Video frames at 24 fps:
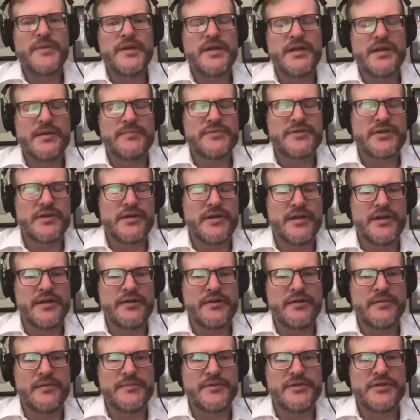I'm sorry to
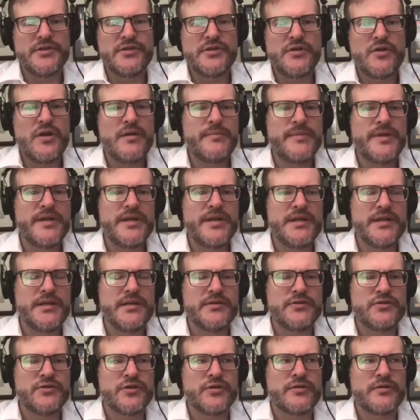interrupt. Do you know how many
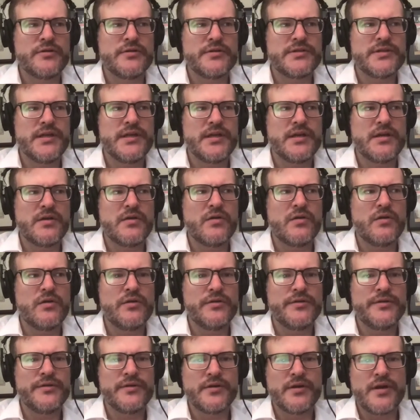jurors they
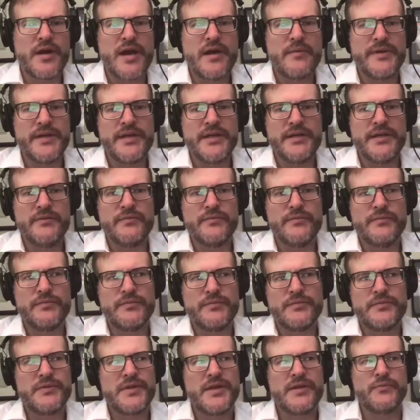called, or how many
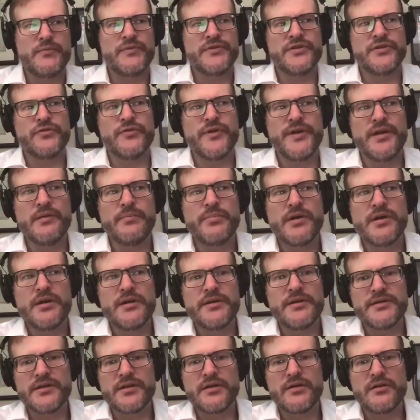that was agreed
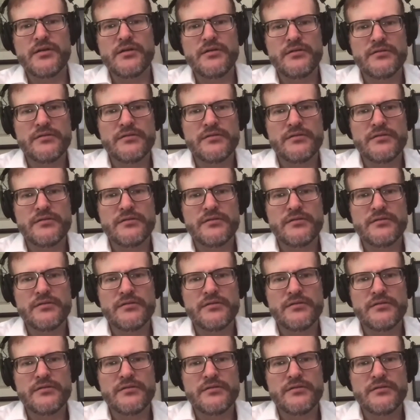upon to call?